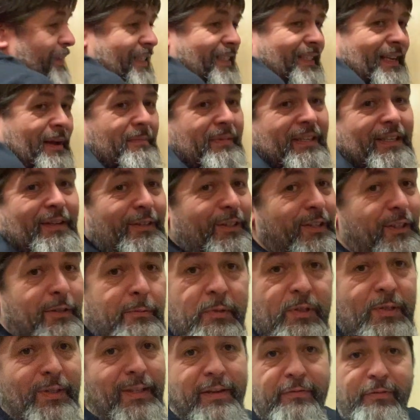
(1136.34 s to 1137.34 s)
reset my nose
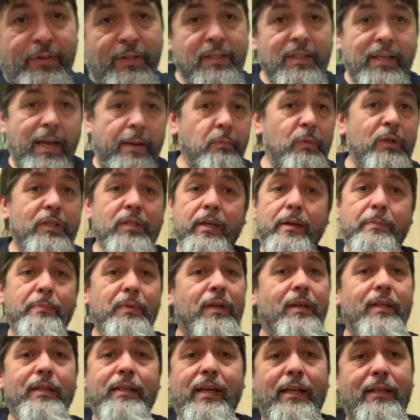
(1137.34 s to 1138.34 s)
because we're sniffing the same whiskey,
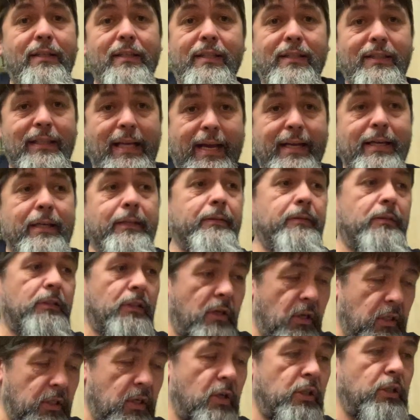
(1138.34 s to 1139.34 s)
but at the end of the day,
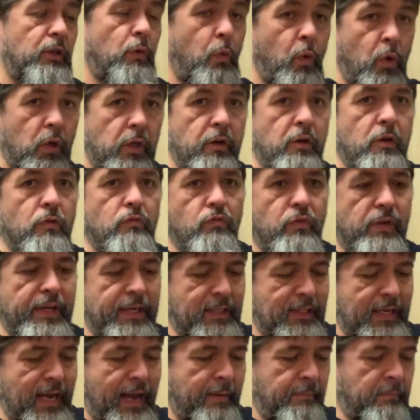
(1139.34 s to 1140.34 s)
I kind of want to
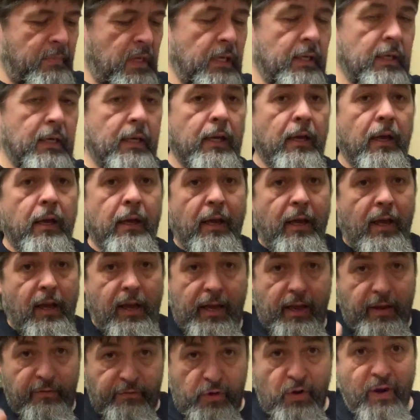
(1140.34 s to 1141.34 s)
reset.
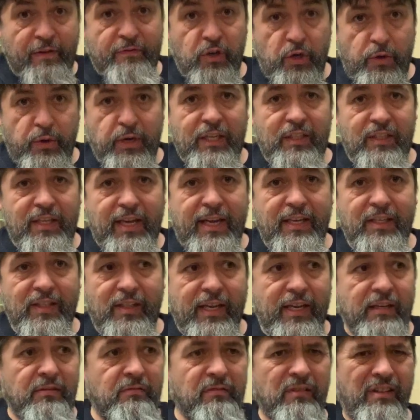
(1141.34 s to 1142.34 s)
If you're ever doing a
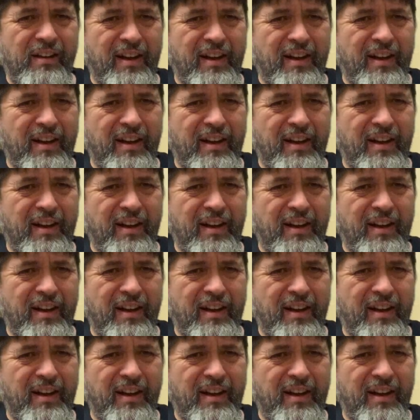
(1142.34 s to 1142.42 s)
tasting,